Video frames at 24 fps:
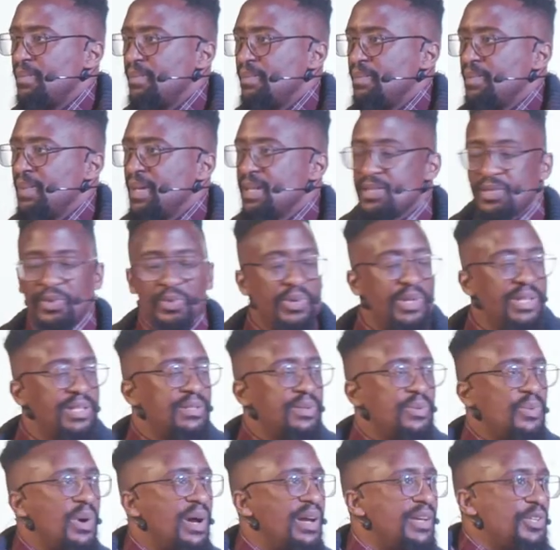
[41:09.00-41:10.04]
There's a
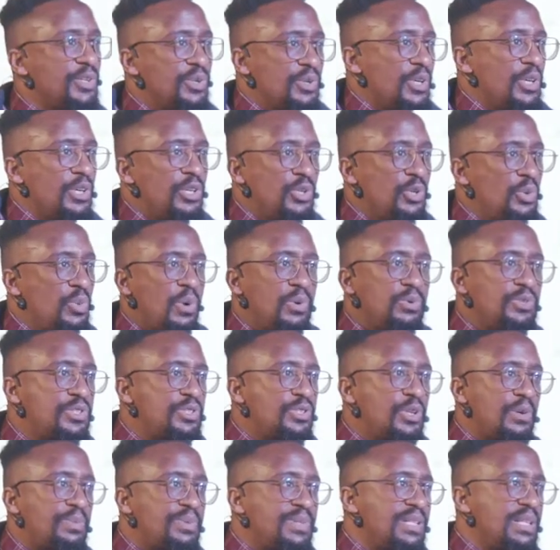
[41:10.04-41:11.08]
reason why you, you won't
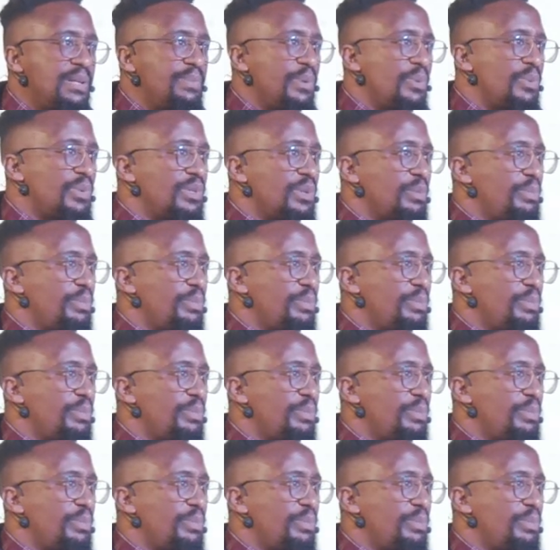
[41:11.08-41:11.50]
stop sleeping with the